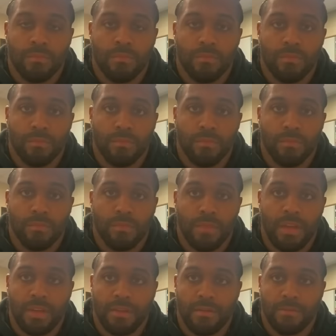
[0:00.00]

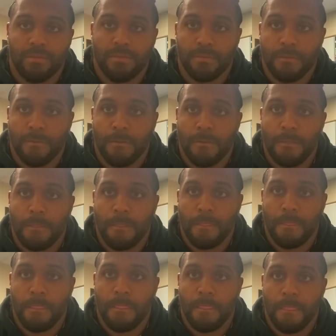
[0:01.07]

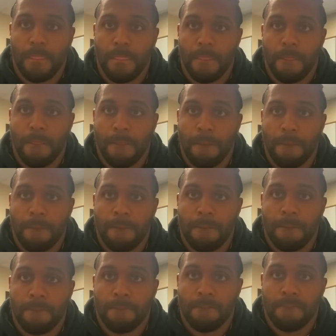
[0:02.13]

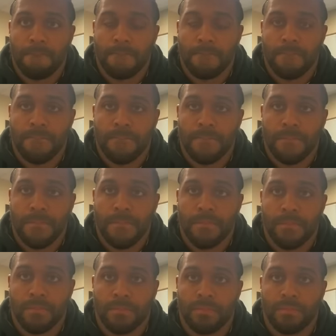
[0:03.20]

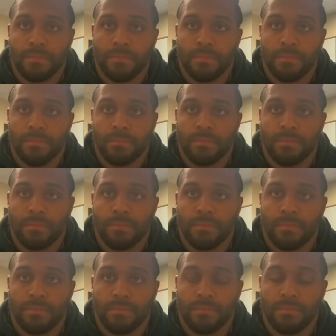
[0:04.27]

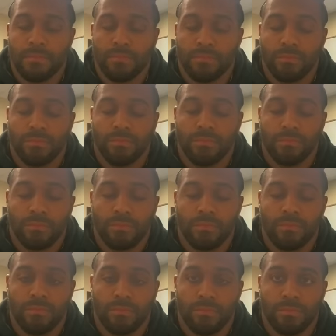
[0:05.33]

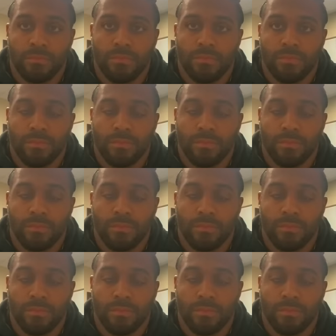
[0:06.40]
The person shown says nothing.